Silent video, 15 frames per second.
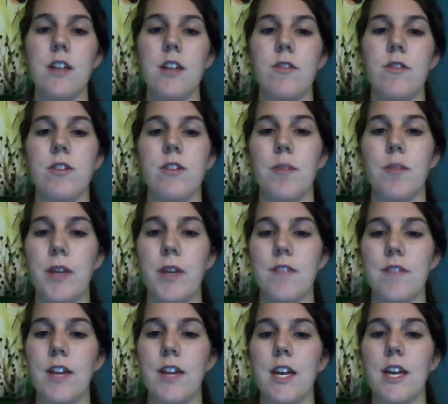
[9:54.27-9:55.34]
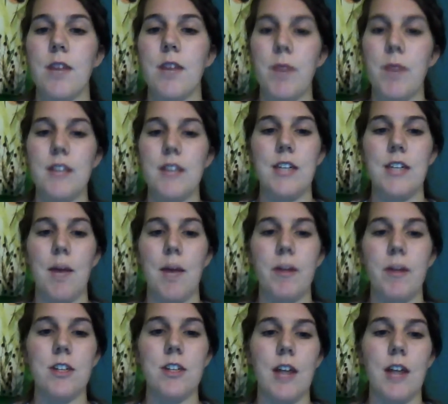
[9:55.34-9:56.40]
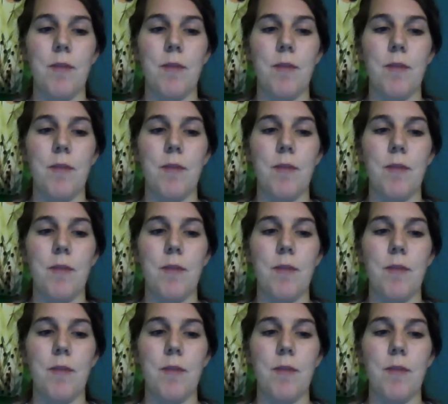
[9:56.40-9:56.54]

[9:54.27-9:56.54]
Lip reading: to ensure breastfeeding can be established and